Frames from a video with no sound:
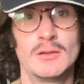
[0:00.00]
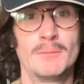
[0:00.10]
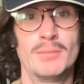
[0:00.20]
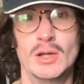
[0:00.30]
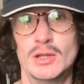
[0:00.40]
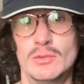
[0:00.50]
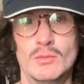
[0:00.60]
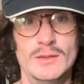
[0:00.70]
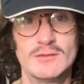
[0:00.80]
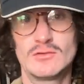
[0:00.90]
But
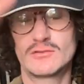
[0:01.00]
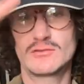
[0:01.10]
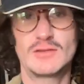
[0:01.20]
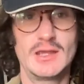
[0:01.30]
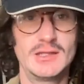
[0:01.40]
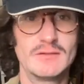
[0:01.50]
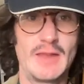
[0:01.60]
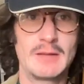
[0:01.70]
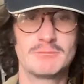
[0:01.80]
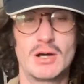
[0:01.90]
we just stayed in
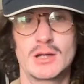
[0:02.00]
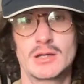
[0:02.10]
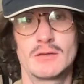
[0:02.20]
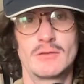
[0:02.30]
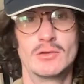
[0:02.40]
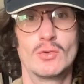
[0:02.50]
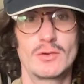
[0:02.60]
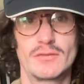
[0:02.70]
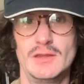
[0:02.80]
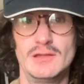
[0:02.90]
that pocket of the
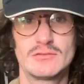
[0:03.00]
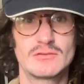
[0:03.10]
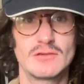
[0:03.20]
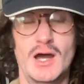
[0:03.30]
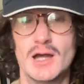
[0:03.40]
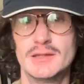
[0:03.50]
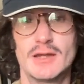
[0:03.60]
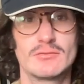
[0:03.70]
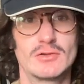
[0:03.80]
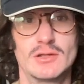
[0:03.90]
Northeast. I
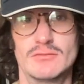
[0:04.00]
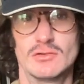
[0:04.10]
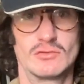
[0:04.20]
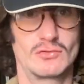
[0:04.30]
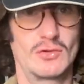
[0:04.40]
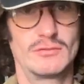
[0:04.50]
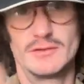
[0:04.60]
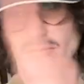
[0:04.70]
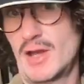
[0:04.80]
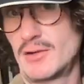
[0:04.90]
never even drove
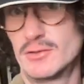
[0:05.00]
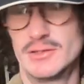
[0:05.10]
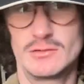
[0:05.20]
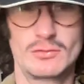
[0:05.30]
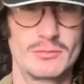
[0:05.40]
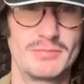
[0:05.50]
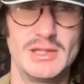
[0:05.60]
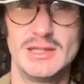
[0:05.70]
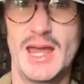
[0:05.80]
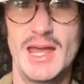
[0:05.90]
entirely through
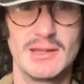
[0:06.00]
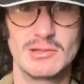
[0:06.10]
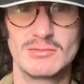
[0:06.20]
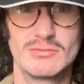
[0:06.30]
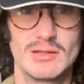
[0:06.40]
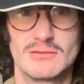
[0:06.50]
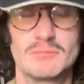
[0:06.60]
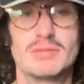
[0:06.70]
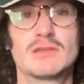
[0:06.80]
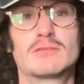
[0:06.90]
PA, like to
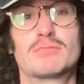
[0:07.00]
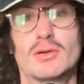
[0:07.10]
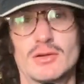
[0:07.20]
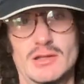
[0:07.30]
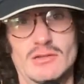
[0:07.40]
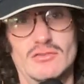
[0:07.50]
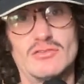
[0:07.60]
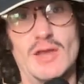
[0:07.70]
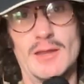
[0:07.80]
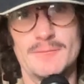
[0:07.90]
Pittsburgh and
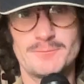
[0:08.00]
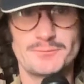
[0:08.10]
shit.